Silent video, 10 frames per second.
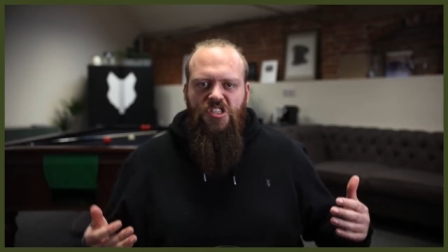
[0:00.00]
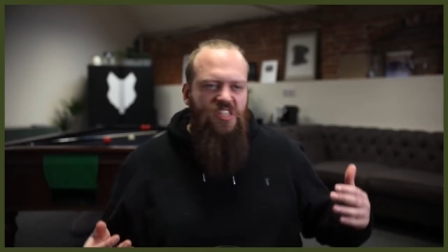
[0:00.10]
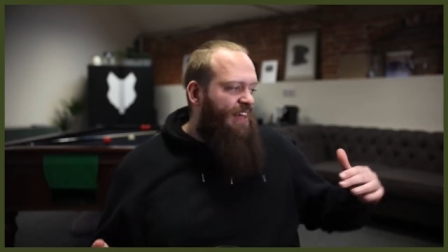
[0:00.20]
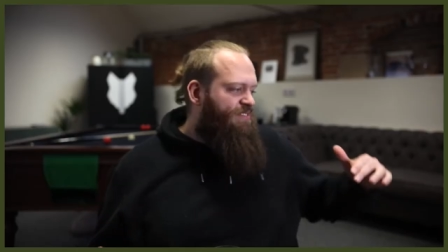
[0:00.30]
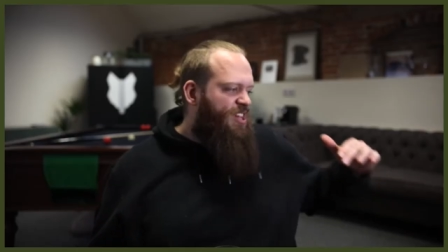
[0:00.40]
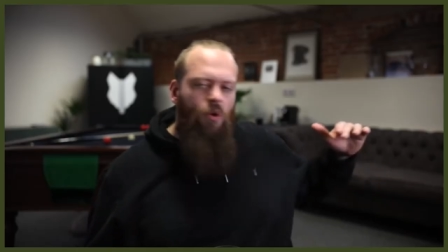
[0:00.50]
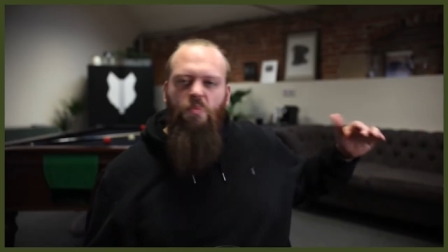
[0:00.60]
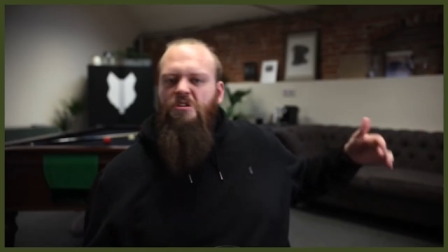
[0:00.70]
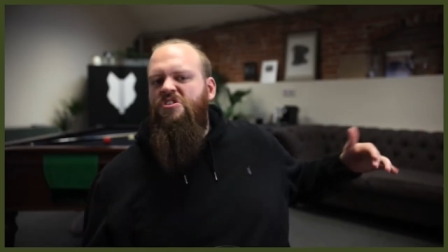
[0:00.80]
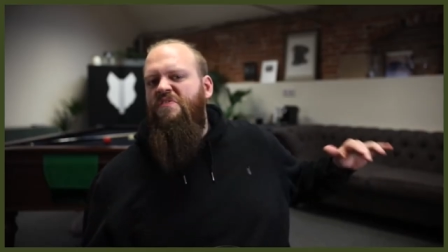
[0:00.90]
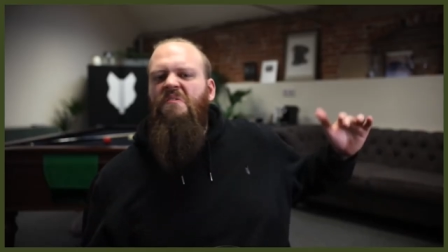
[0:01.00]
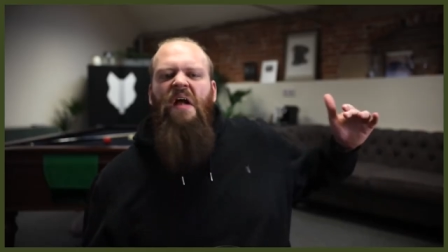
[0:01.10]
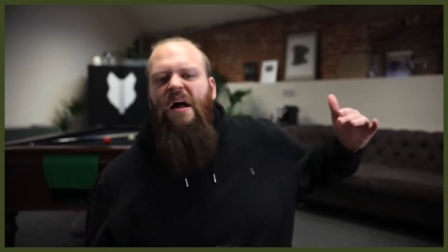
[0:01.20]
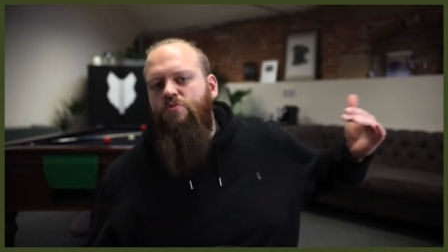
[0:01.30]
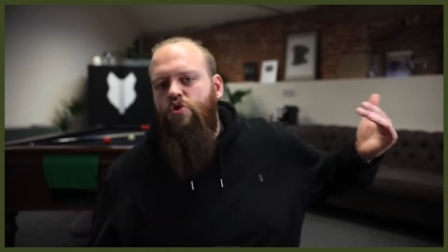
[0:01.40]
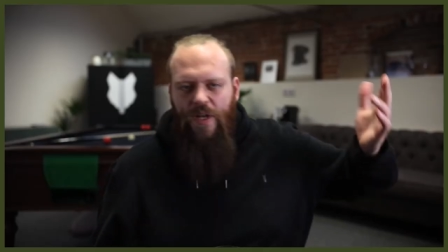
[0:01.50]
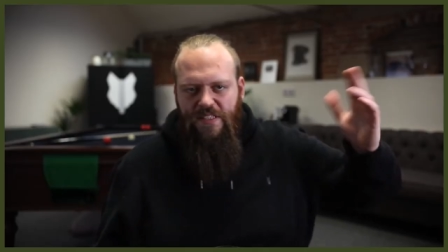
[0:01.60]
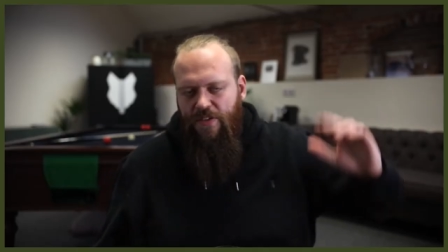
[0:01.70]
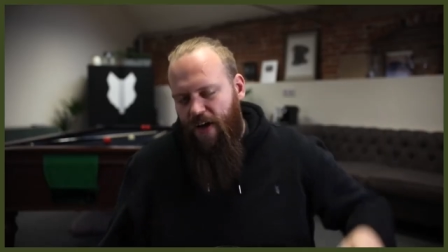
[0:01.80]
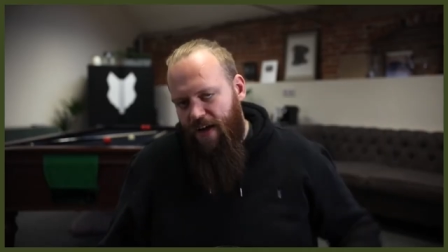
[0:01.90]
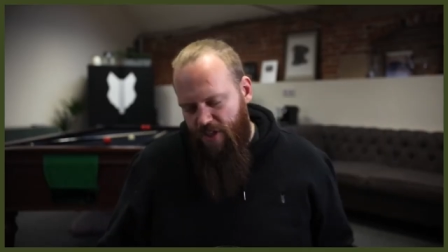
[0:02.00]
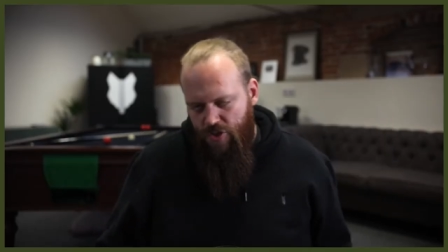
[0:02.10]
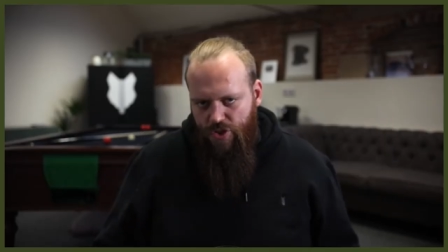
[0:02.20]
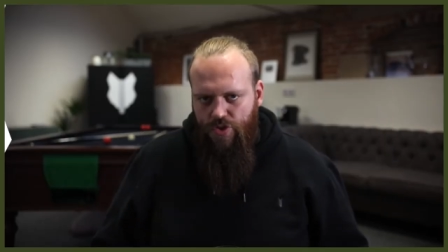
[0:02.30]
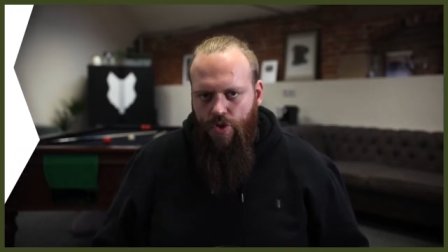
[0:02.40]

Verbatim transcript: standing upwards of around 25 inches